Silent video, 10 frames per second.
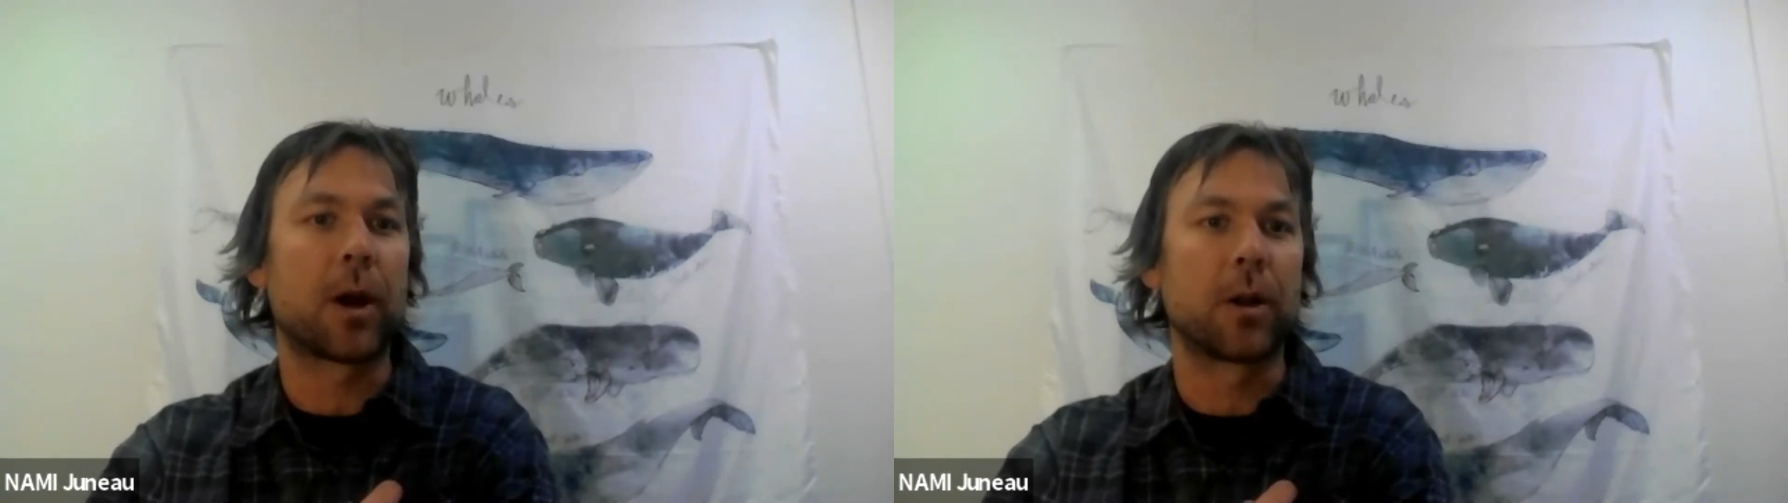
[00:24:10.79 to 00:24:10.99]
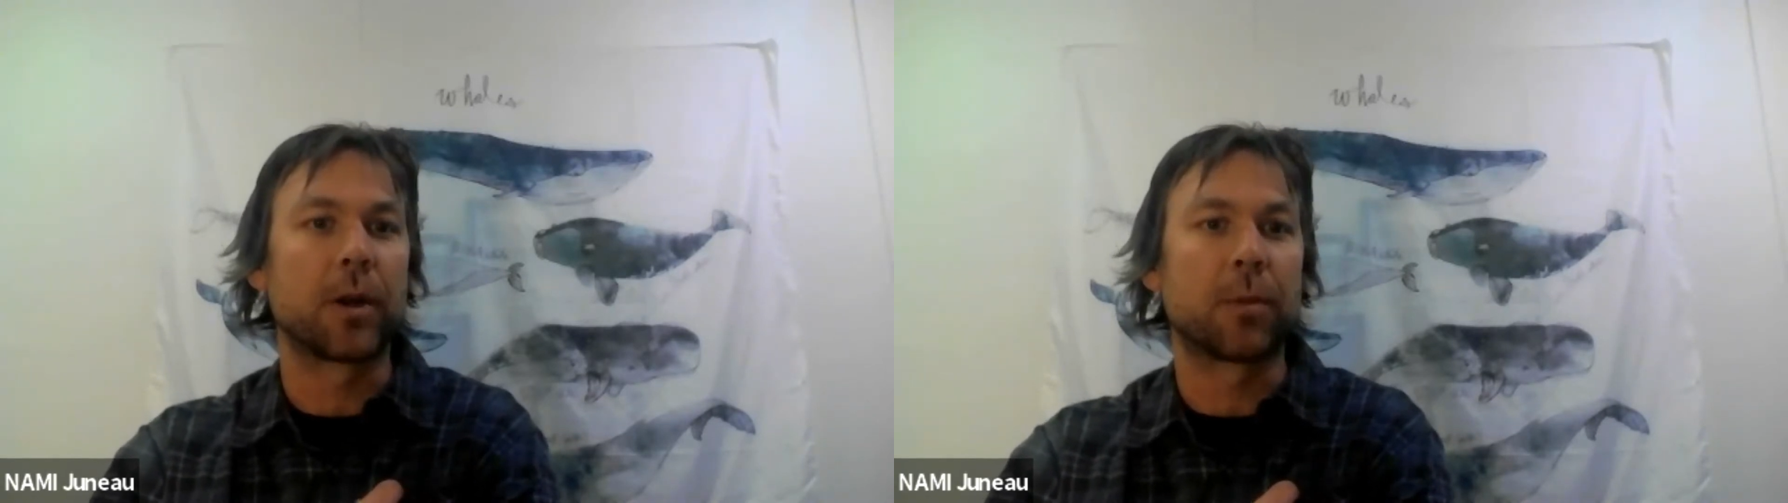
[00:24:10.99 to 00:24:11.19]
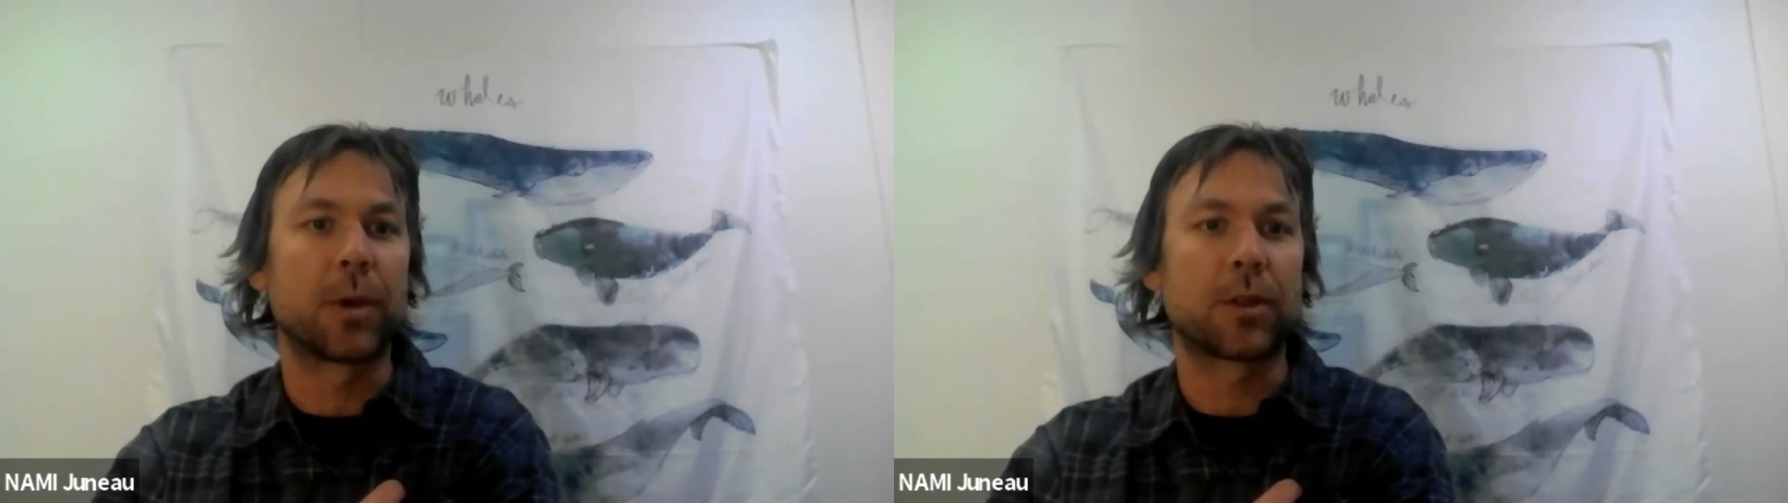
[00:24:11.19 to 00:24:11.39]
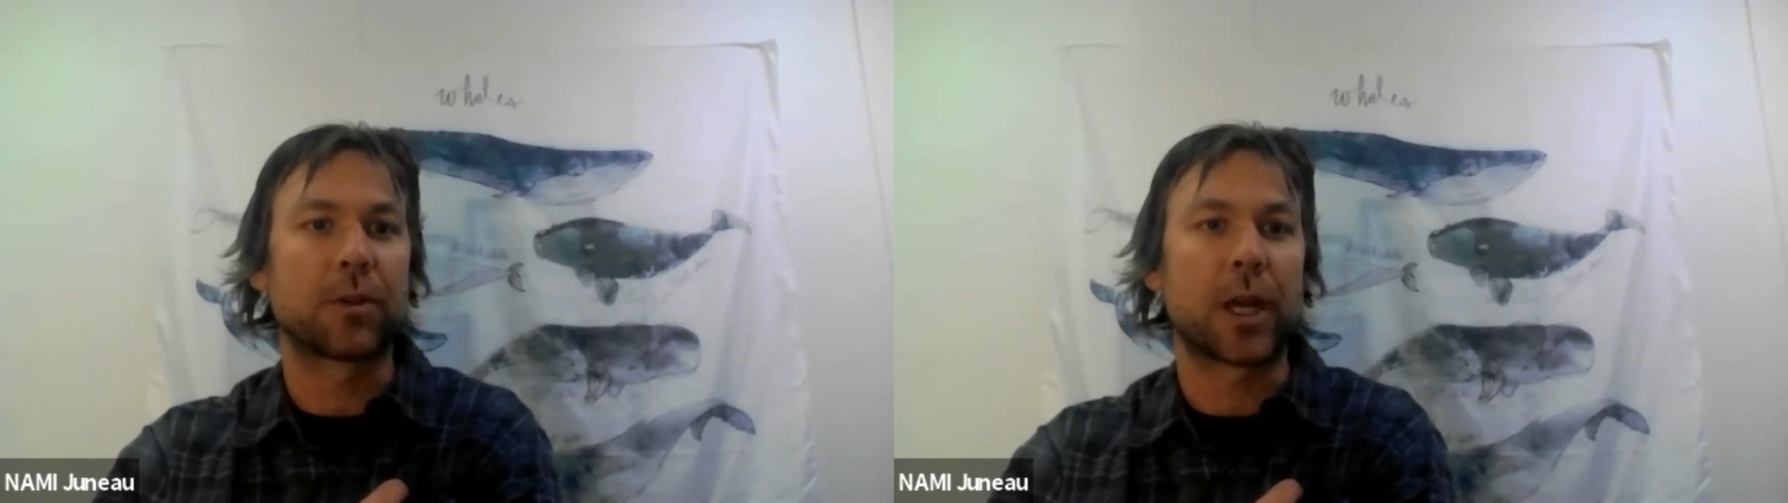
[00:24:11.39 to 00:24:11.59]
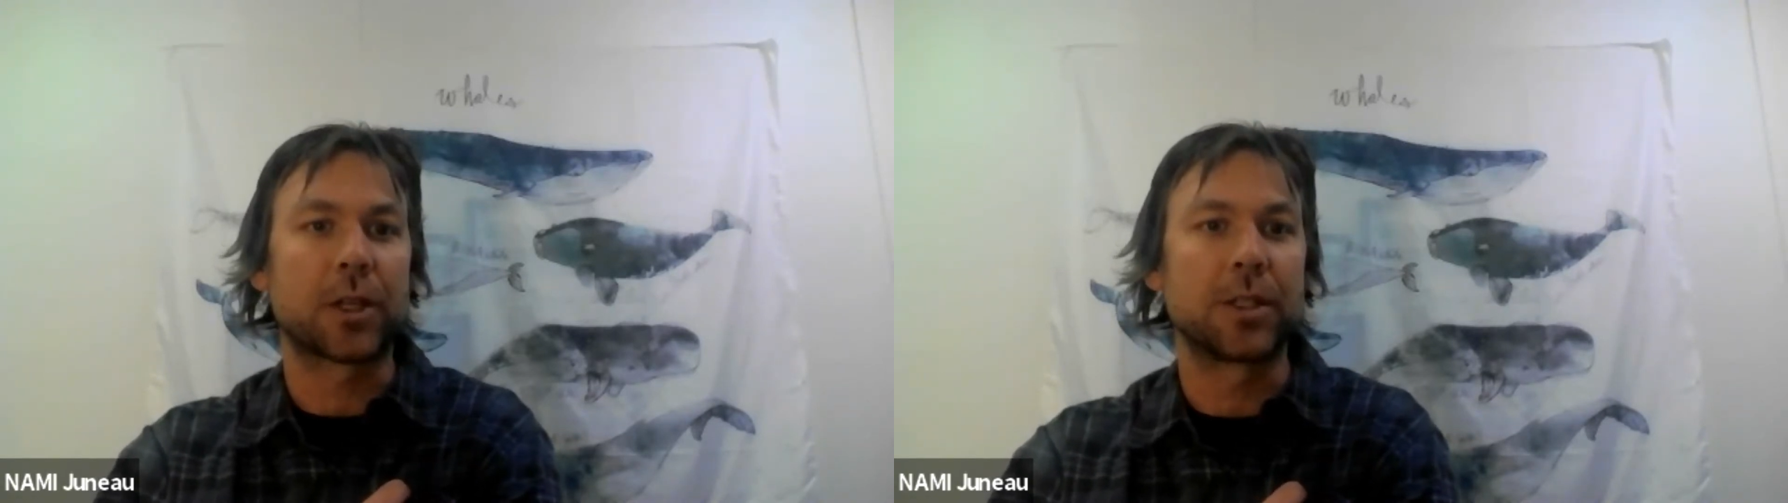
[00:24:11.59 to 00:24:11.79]
partnering with
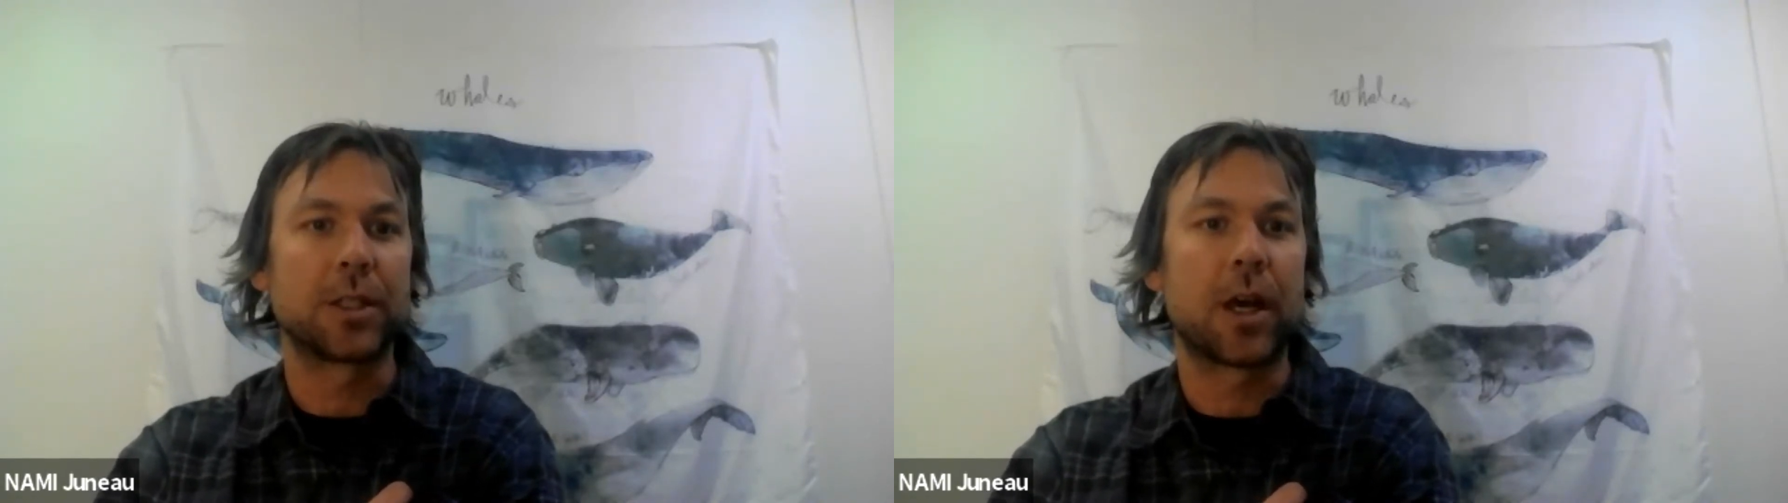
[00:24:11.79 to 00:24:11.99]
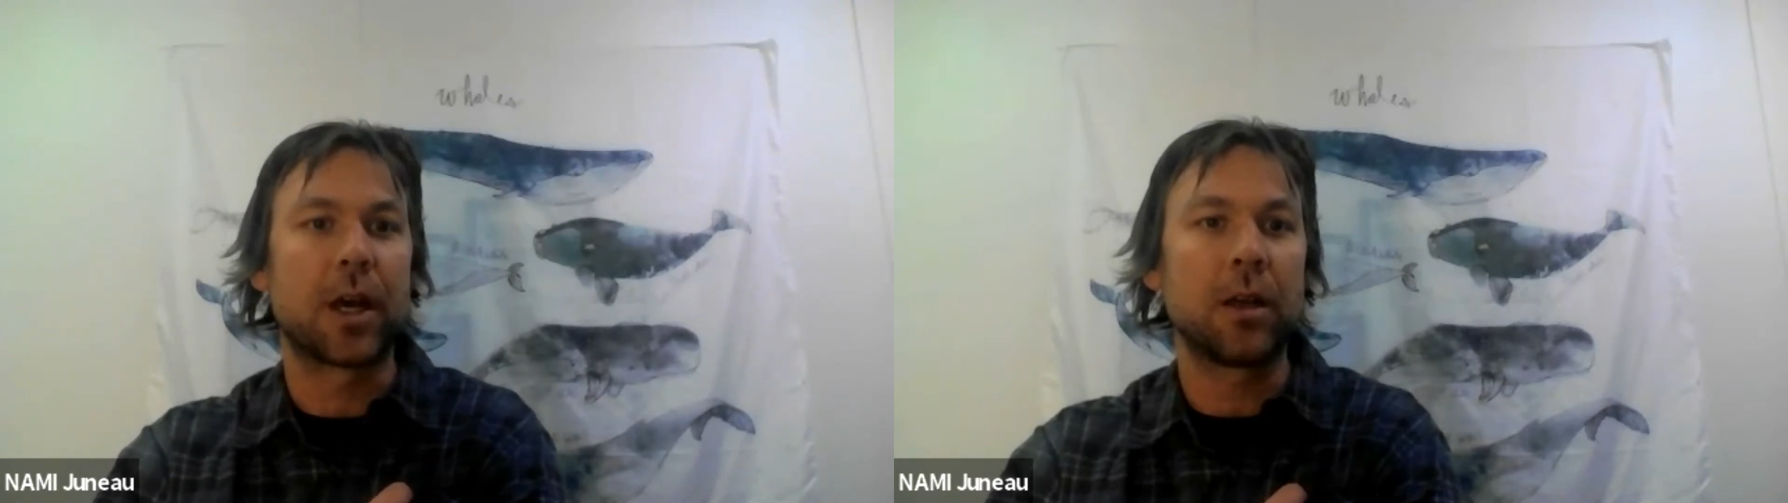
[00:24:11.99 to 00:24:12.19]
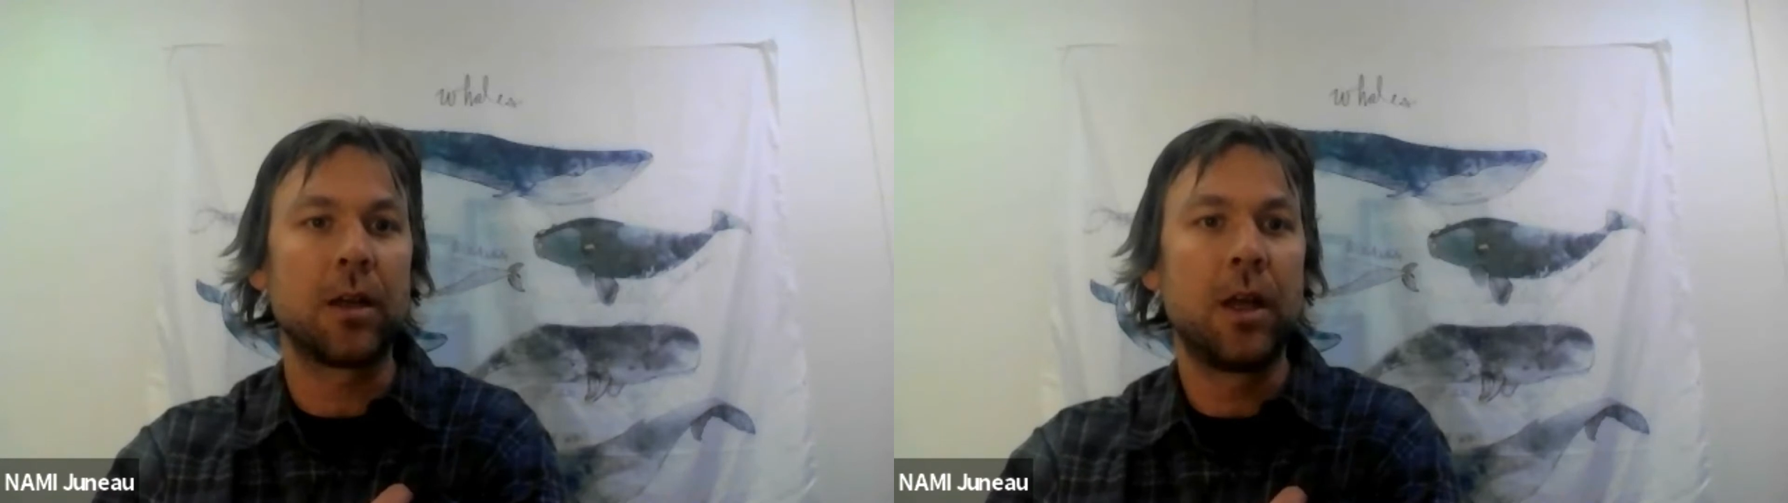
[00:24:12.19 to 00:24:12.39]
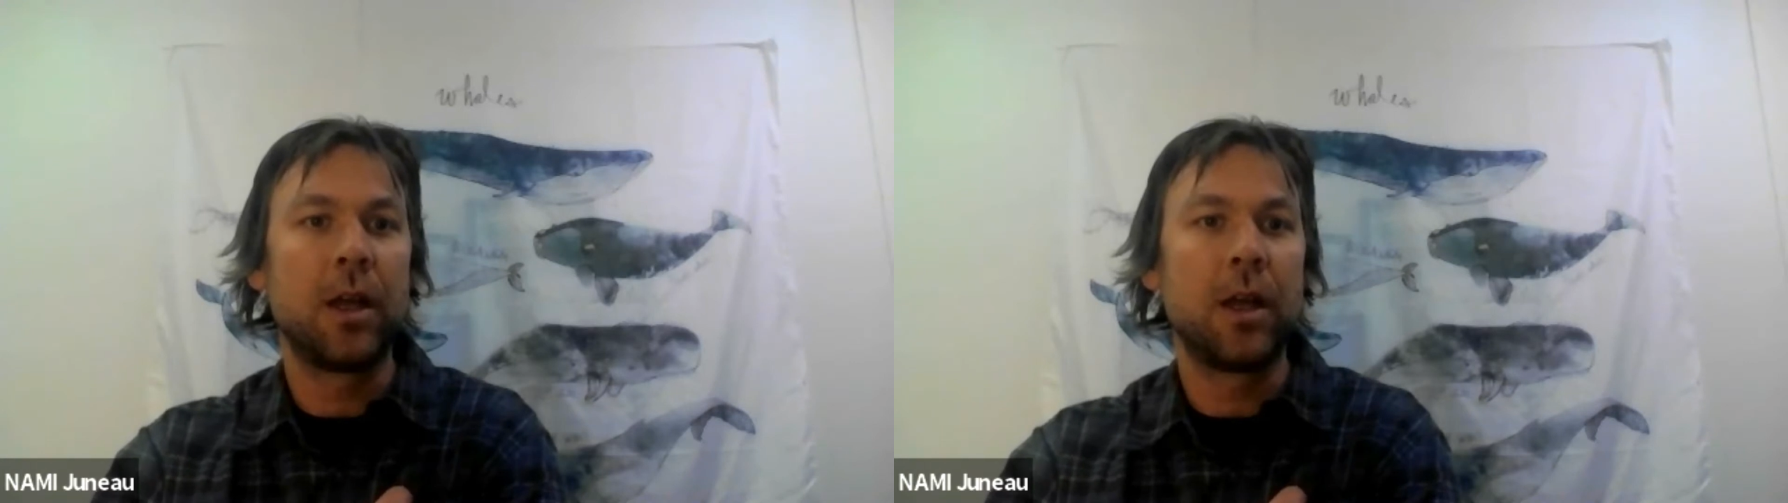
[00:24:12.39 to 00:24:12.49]
corrections at all.